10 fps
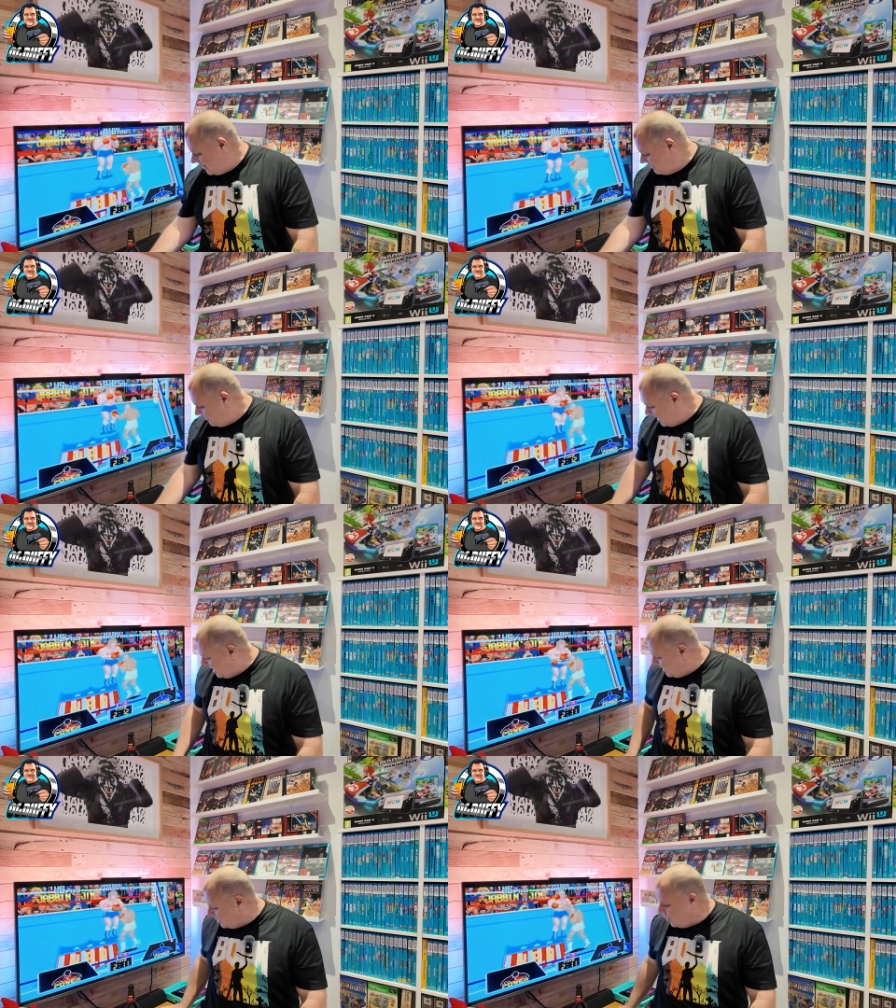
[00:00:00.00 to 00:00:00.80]
happy with that.
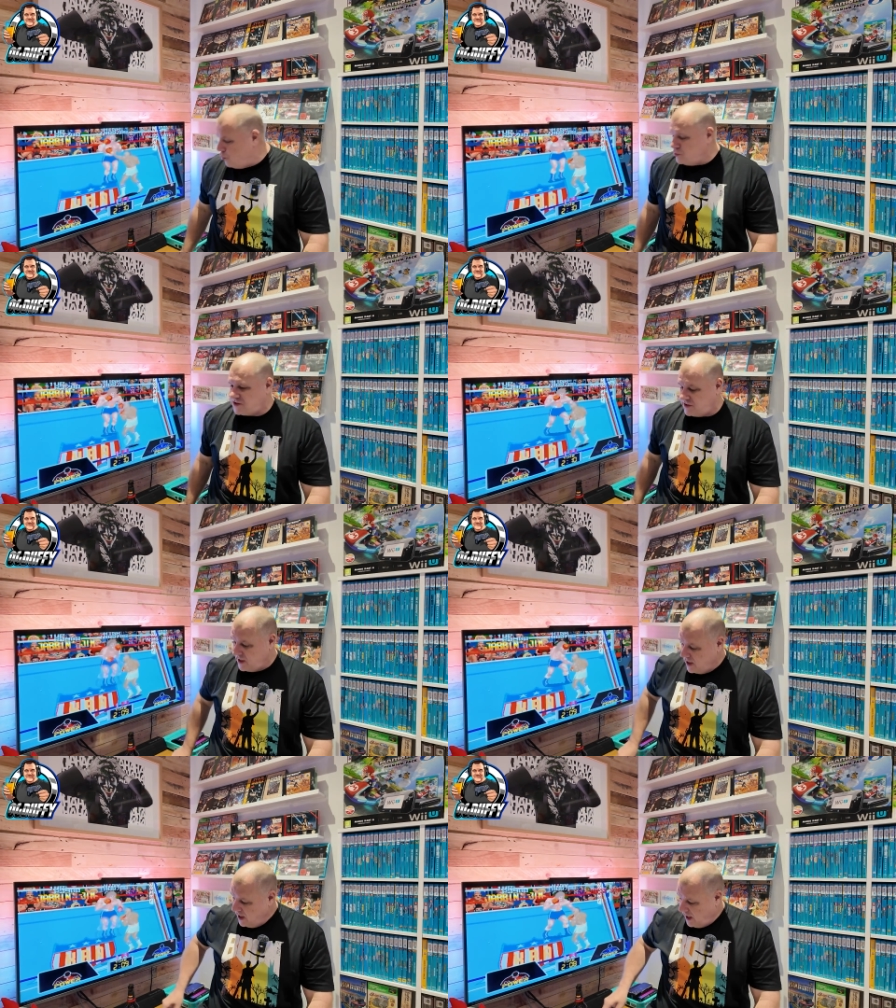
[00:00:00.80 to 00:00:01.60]
And of course,
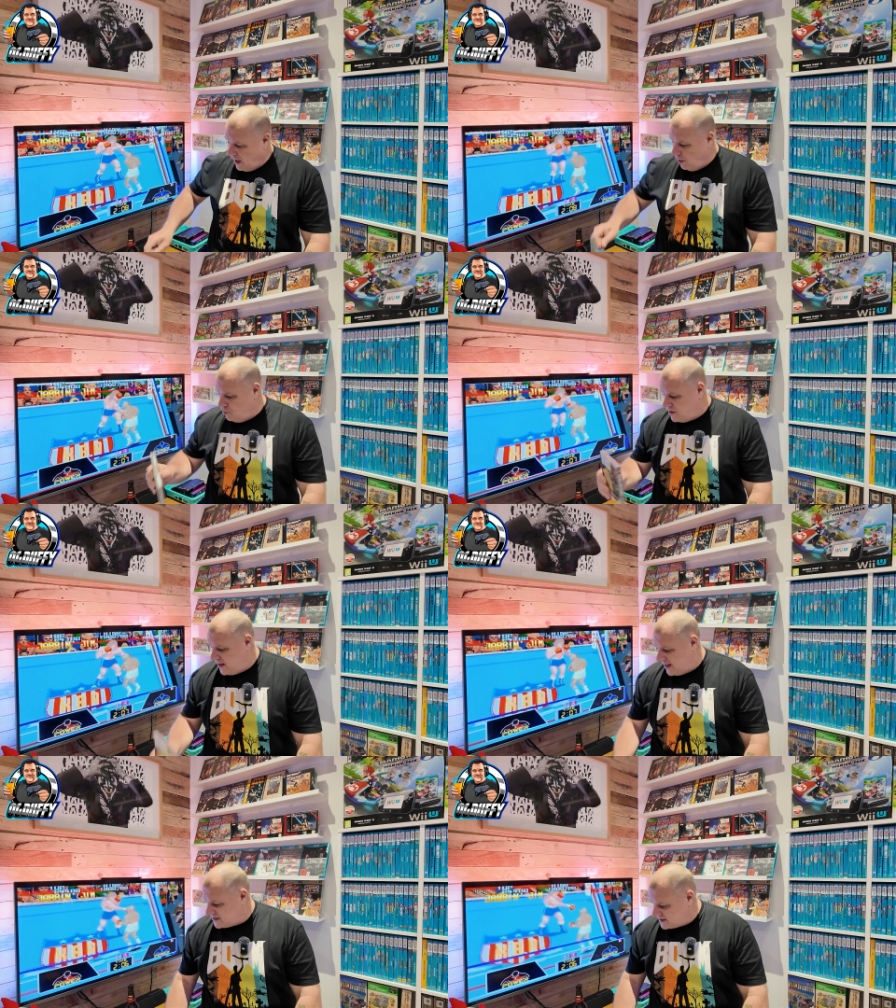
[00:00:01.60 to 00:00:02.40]
oh
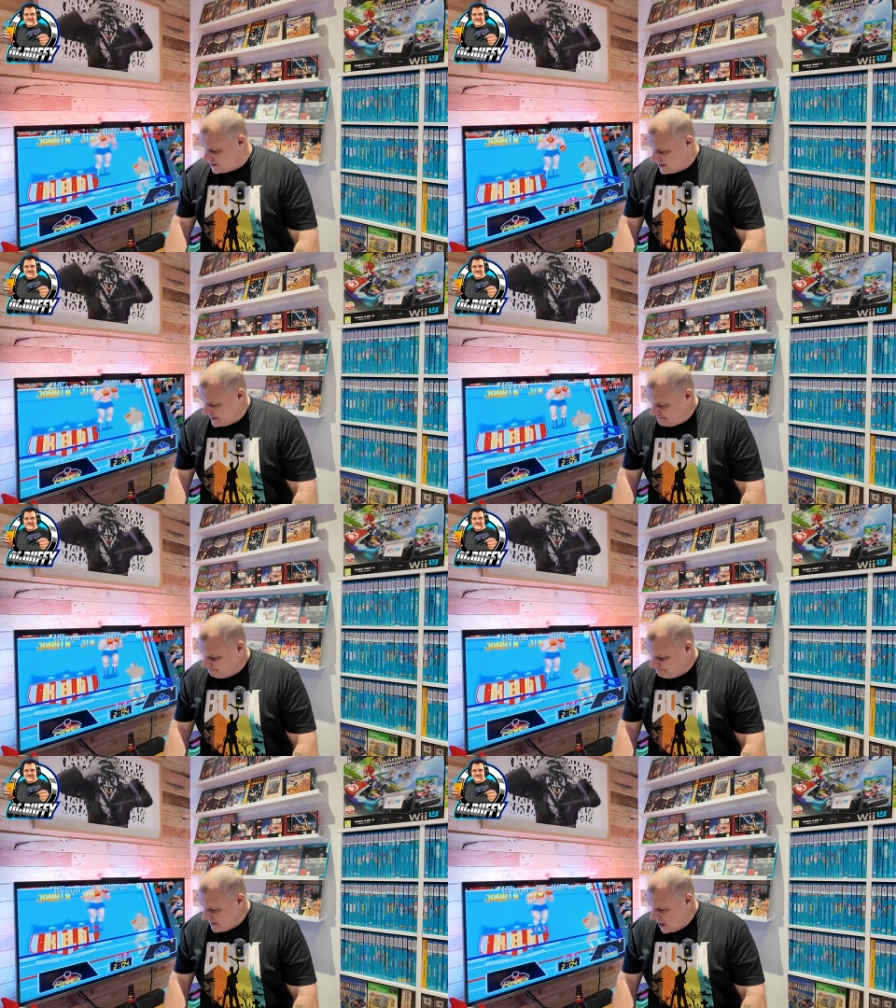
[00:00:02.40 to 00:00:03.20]
yes,
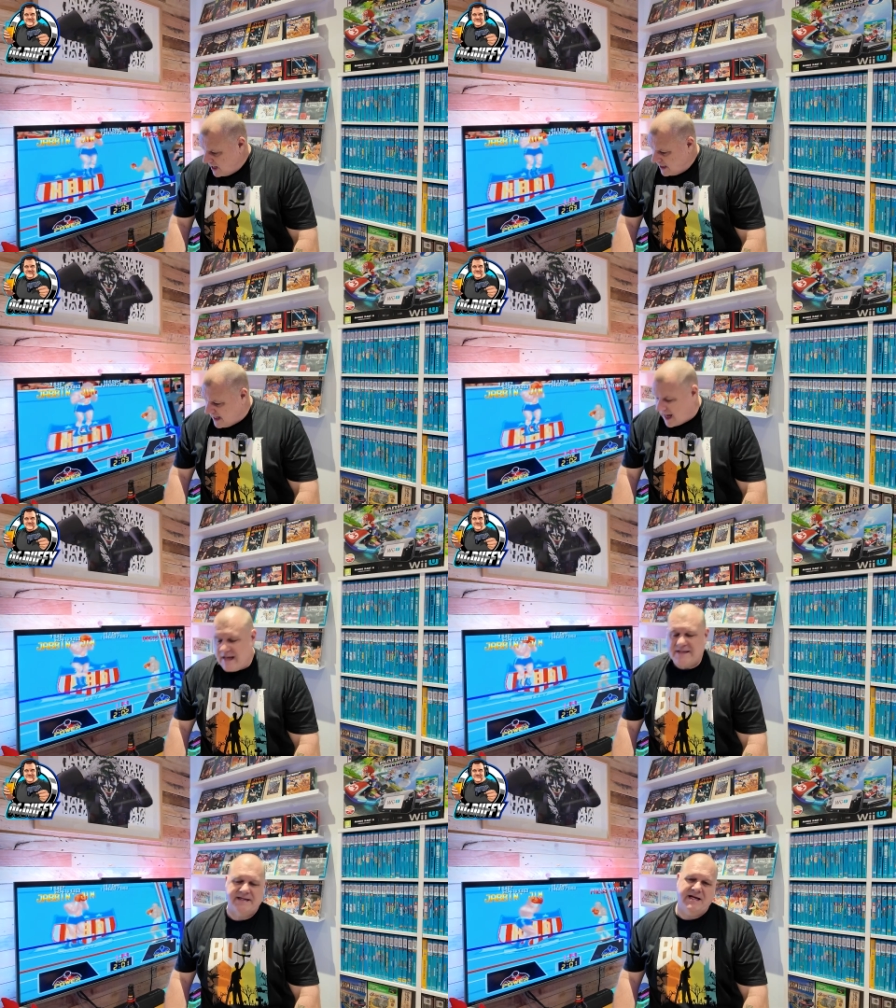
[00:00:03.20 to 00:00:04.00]

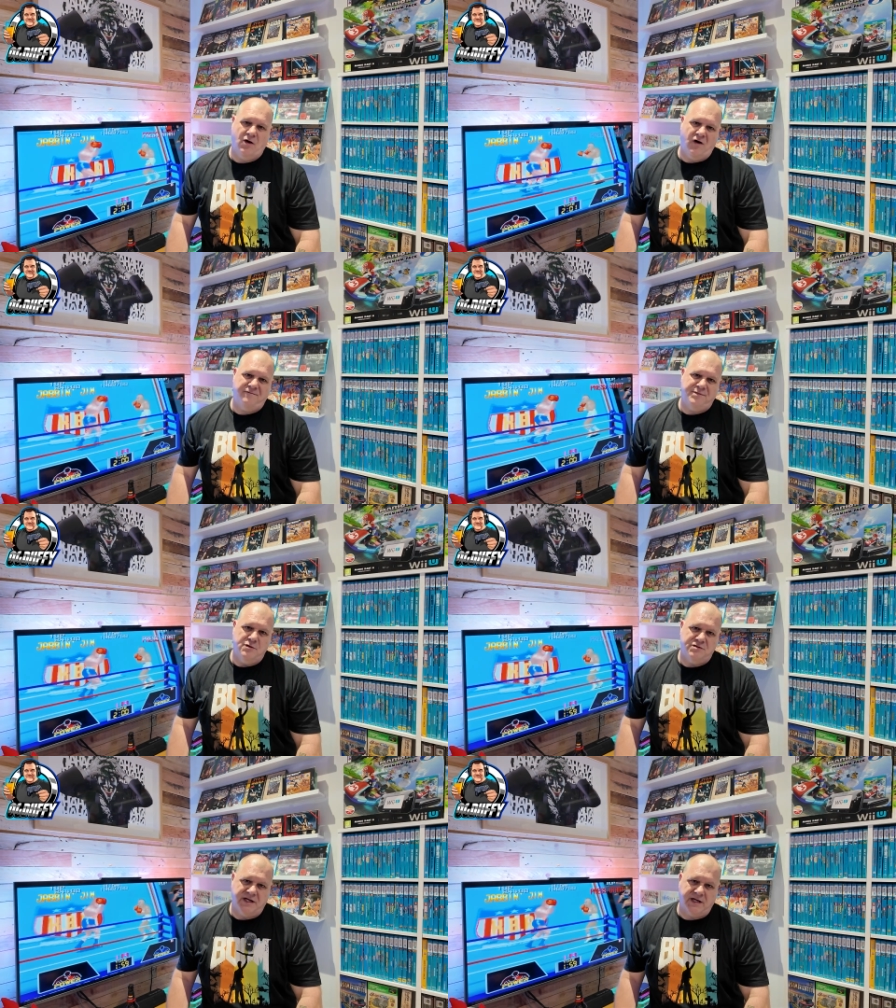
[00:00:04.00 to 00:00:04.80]
Galaxy Live
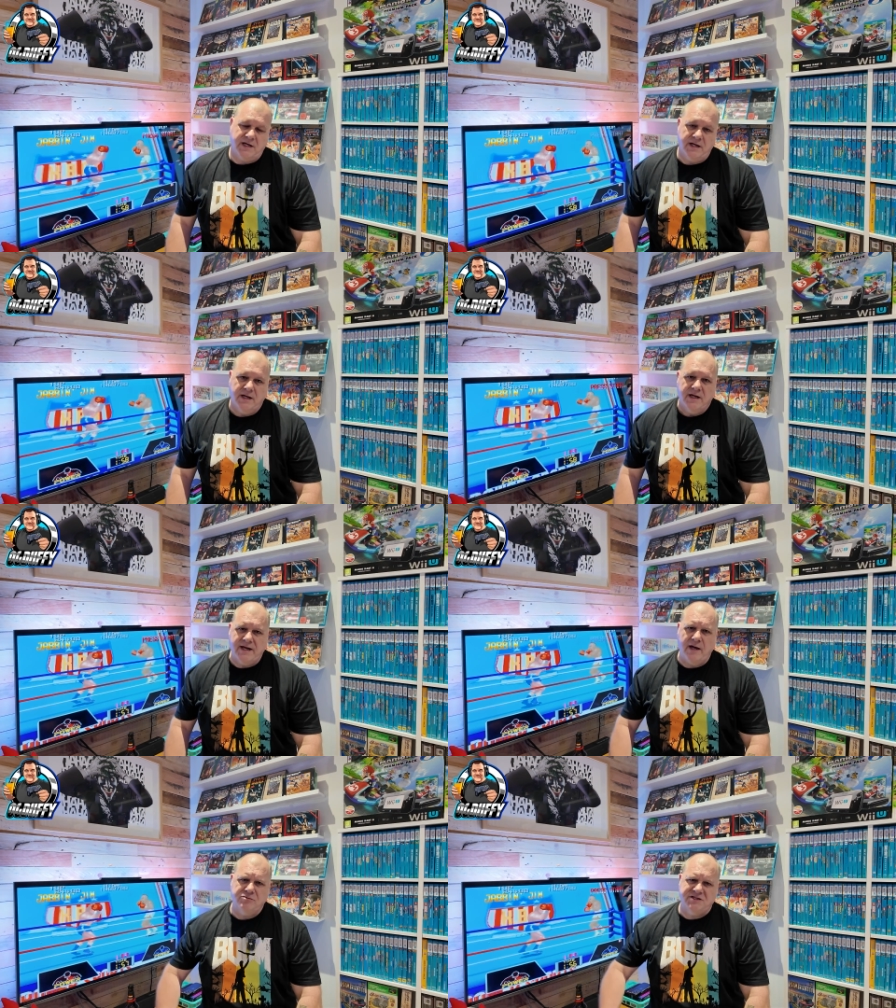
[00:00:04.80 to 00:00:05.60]
Music.
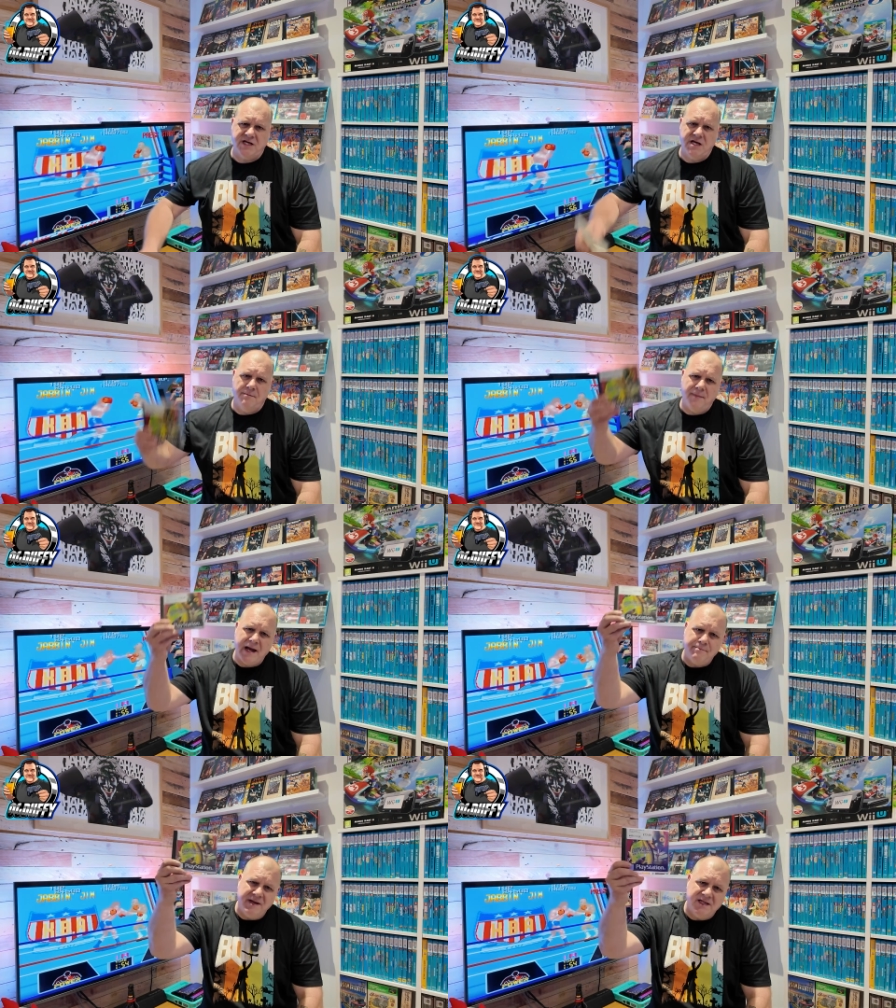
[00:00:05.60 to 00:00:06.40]
Kelsey, you
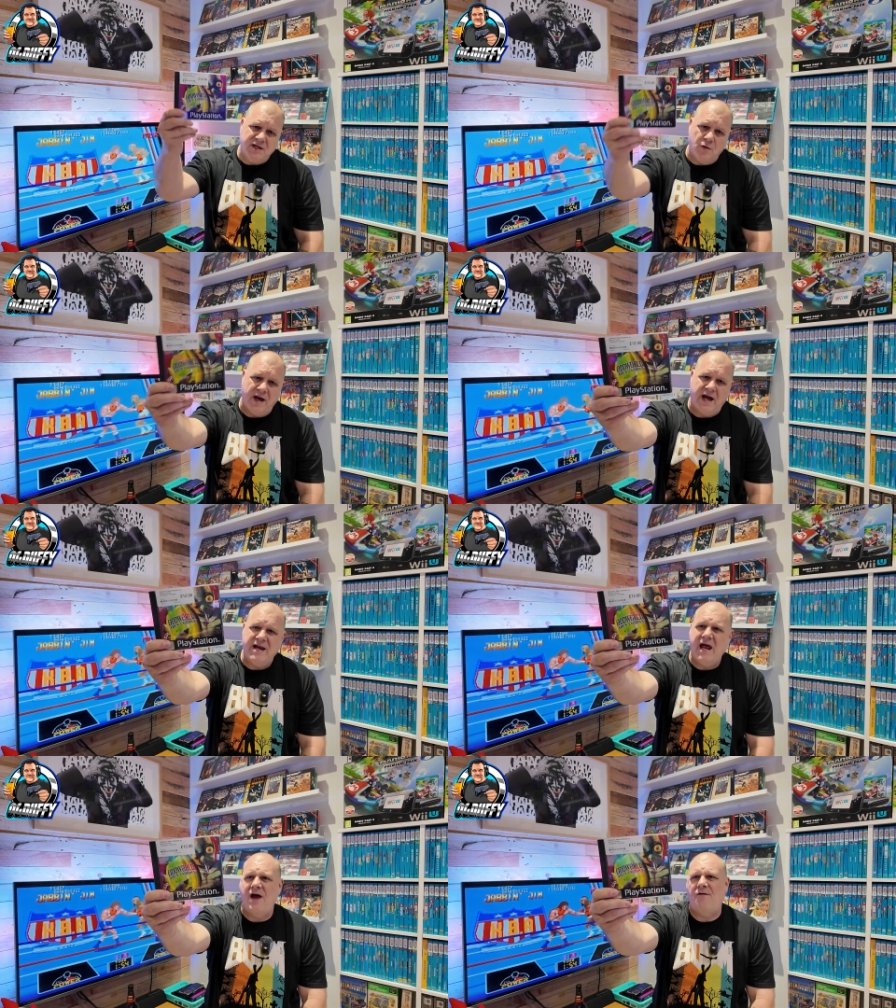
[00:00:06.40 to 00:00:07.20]
made me do it,
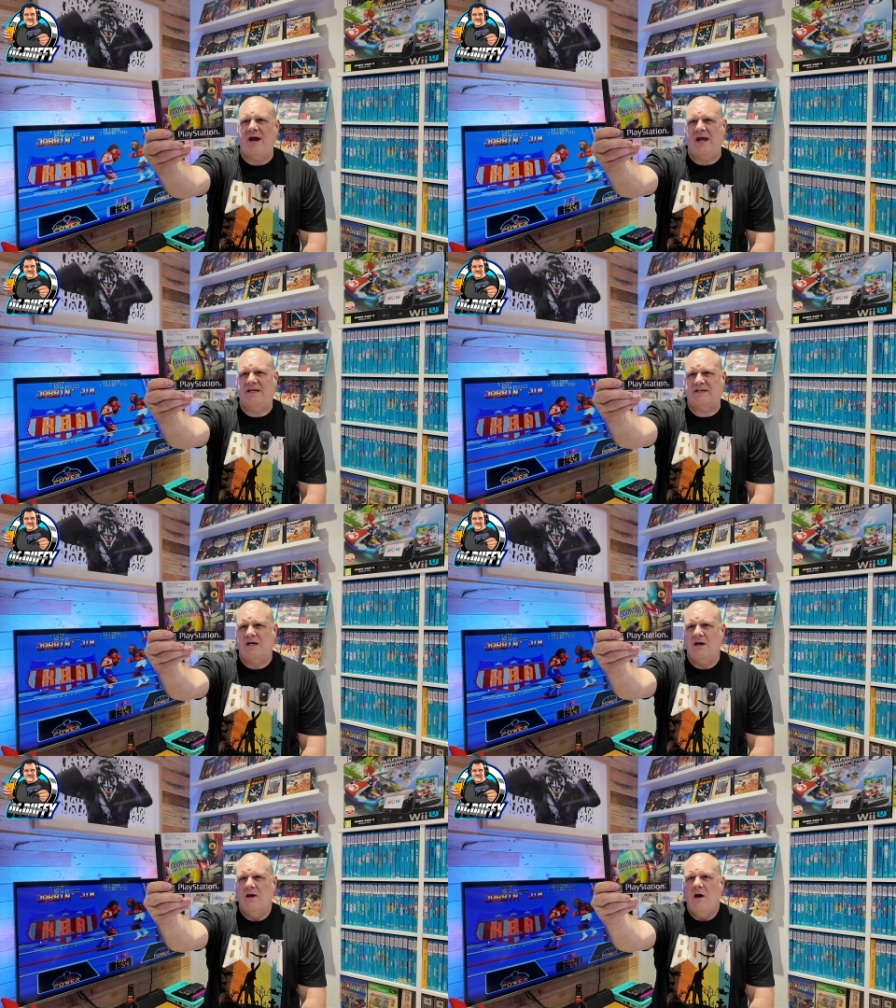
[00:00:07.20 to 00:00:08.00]
and there it is.
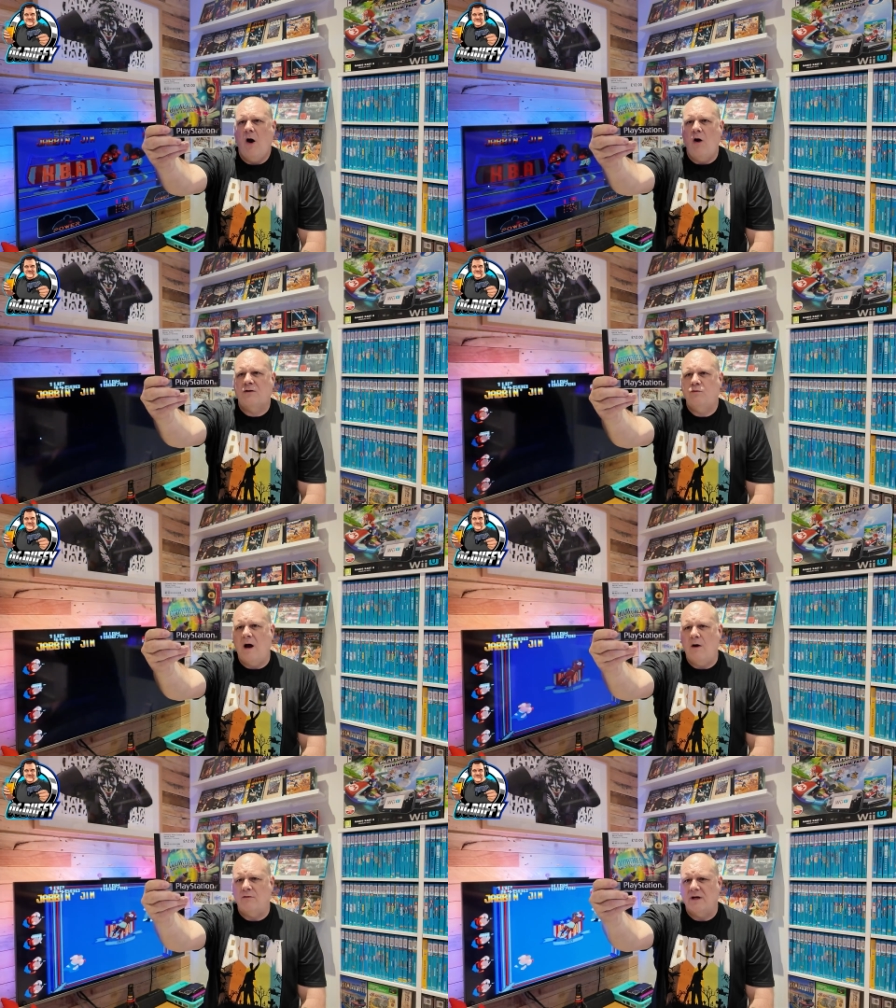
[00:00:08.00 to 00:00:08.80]

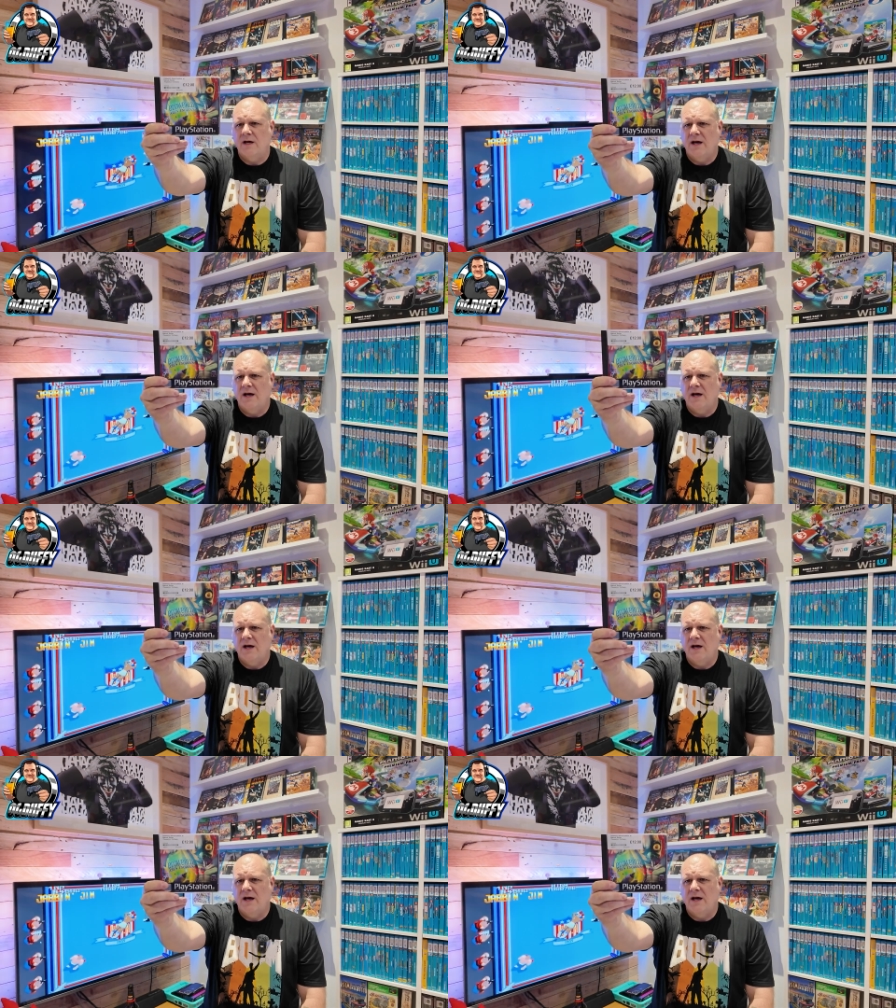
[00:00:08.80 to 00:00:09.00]
Oddworld,